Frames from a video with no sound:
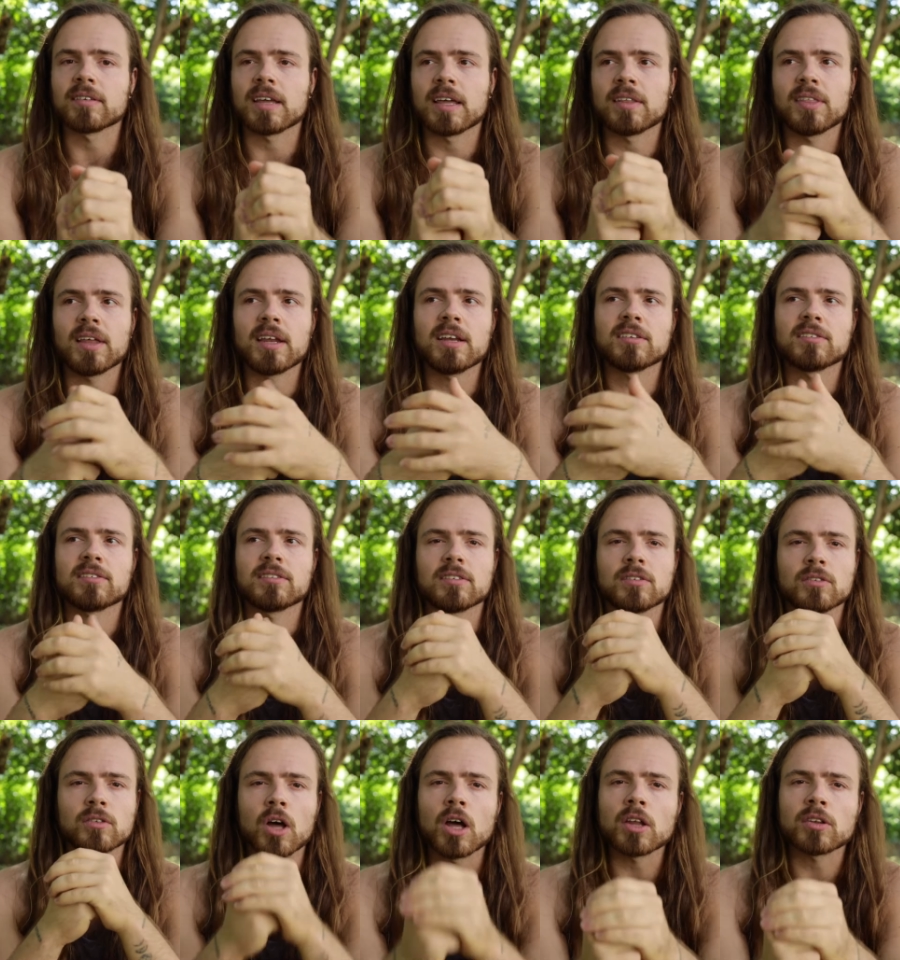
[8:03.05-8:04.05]
And that is
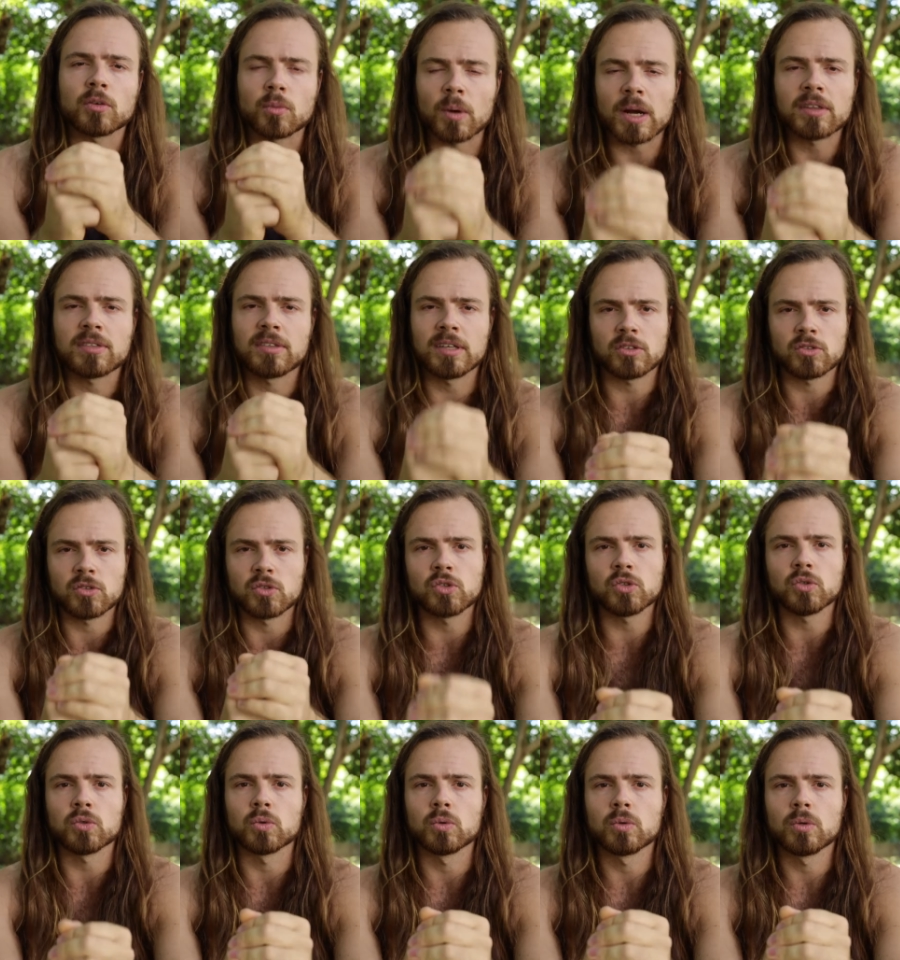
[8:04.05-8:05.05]
not the right thing to
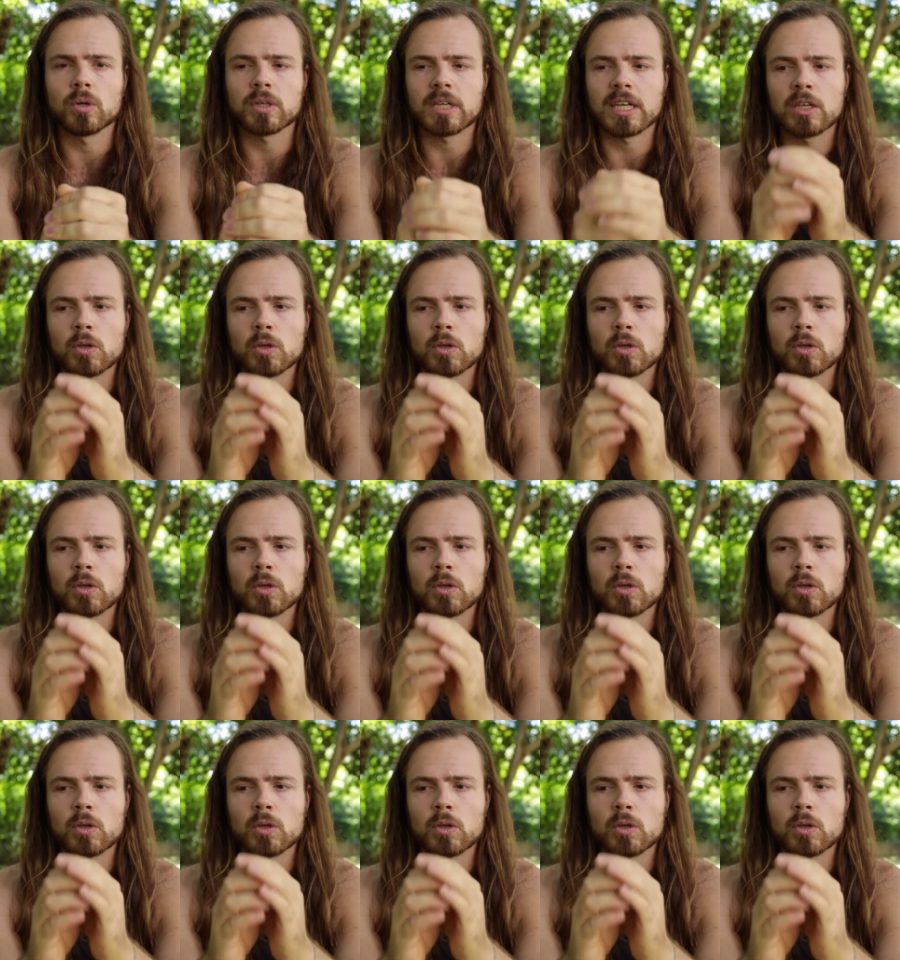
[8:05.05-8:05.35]
do, okay?